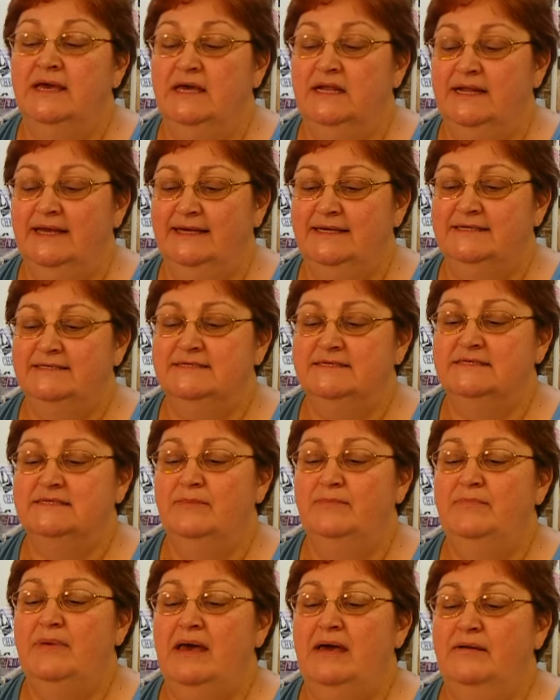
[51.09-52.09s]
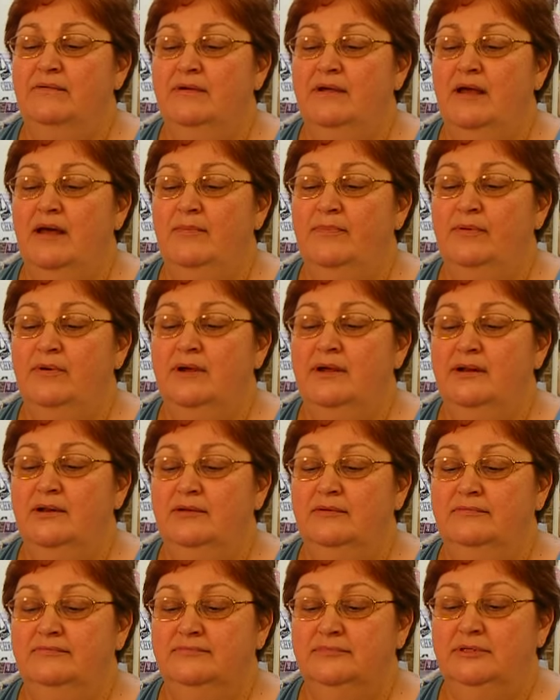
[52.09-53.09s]
and I guess it's a battery
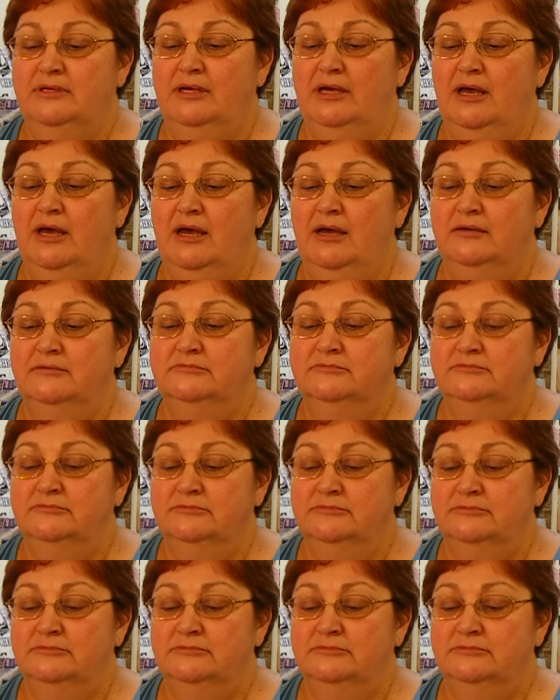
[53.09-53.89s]
operated. Yeah.